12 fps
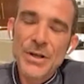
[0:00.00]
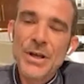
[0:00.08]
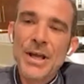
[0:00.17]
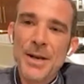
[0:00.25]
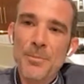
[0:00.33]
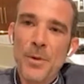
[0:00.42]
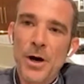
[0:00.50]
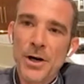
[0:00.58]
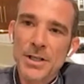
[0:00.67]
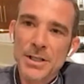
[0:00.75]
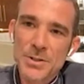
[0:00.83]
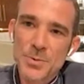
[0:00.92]
and
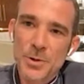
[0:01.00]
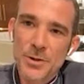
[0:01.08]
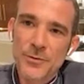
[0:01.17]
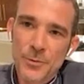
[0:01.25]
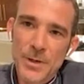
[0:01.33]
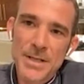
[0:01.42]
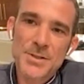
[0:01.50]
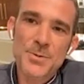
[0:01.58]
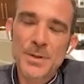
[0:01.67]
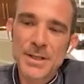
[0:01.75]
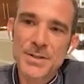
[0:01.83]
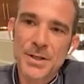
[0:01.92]
Mark and his wonderful
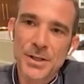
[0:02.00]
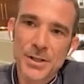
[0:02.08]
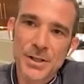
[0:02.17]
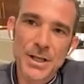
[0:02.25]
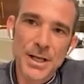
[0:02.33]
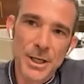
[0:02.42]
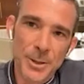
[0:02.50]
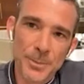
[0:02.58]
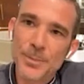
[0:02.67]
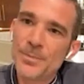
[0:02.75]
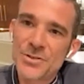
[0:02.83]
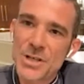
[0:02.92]
recipes are going to help
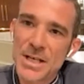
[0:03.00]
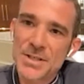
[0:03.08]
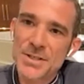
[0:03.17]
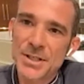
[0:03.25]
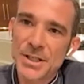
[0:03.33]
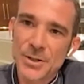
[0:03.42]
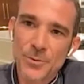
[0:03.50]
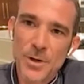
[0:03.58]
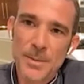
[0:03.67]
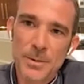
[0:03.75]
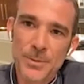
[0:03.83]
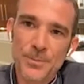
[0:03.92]
Jason and
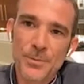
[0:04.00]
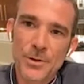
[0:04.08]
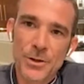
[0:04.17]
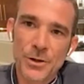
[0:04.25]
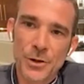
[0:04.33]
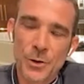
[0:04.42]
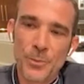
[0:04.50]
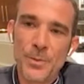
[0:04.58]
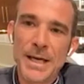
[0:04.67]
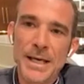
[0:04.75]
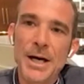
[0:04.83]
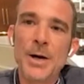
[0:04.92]
Robert learn a little
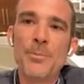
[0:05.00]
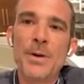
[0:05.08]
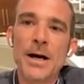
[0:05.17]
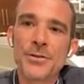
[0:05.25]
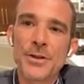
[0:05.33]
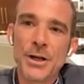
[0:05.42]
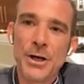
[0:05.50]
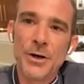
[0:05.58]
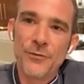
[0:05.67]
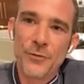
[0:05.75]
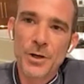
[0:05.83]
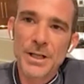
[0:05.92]
bit about their
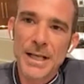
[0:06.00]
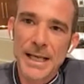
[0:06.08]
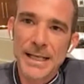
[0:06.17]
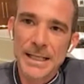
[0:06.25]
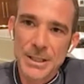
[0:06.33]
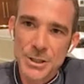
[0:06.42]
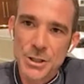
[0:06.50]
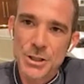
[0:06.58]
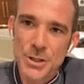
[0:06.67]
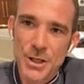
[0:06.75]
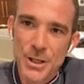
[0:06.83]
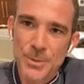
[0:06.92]

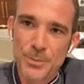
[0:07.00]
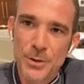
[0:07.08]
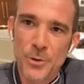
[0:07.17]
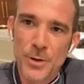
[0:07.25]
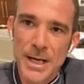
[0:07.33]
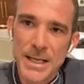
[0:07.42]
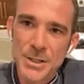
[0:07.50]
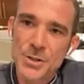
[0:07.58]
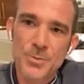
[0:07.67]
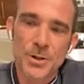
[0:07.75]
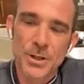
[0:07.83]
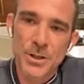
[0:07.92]
48-inch pro range.
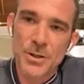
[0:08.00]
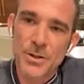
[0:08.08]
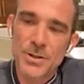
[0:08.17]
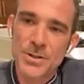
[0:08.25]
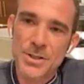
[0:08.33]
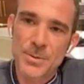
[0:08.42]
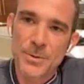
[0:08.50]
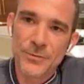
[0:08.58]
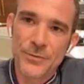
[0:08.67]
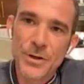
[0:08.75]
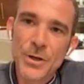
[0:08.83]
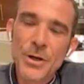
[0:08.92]
We're going to cook some of
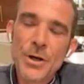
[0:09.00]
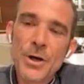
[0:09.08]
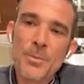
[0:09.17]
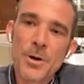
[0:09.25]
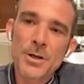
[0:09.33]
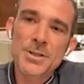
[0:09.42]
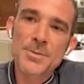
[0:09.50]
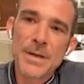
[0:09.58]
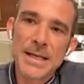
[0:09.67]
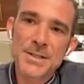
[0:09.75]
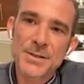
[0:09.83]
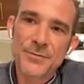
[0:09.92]
Mark's
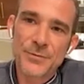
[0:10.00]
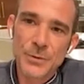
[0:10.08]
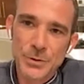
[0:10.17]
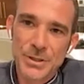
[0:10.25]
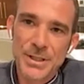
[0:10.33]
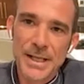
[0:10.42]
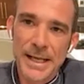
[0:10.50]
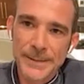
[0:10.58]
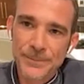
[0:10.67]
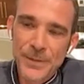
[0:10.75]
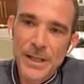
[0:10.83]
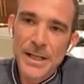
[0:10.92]
amazing food today,
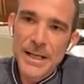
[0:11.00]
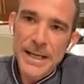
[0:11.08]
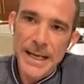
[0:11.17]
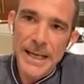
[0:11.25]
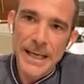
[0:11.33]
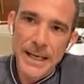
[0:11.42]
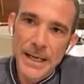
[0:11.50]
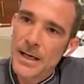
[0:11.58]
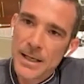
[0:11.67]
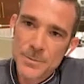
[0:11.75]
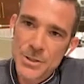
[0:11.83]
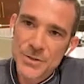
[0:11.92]
and
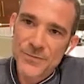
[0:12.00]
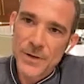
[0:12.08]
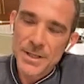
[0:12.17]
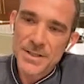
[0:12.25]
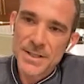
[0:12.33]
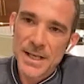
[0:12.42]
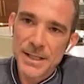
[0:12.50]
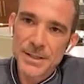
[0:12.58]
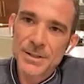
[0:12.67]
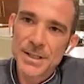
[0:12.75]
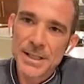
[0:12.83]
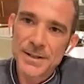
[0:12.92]
I'm just very
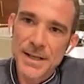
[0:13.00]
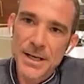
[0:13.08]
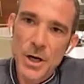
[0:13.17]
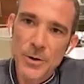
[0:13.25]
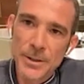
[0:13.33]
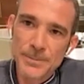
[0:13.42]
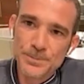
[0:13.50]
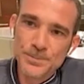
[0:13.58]
excited to get that going.